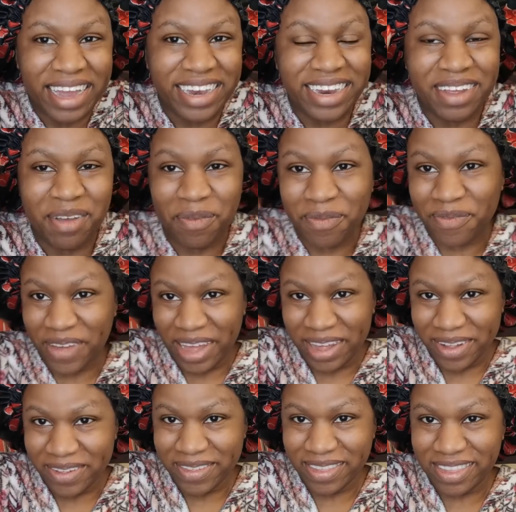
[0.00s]
actually
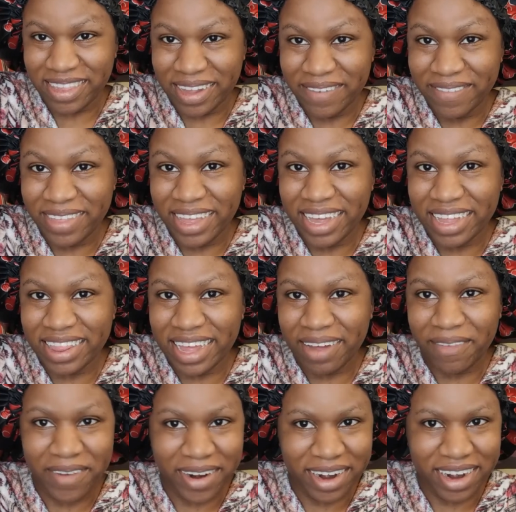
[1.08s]
found something
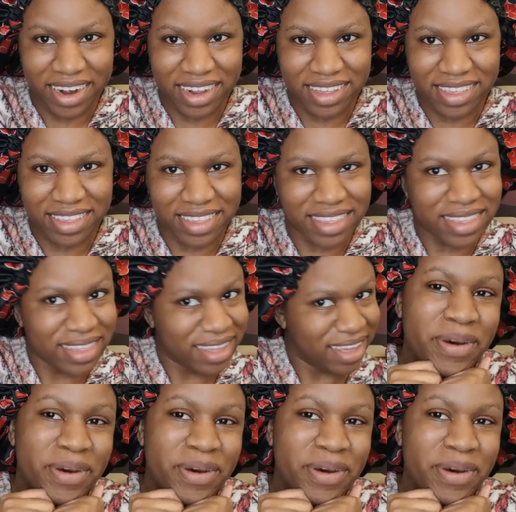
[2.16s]
that works.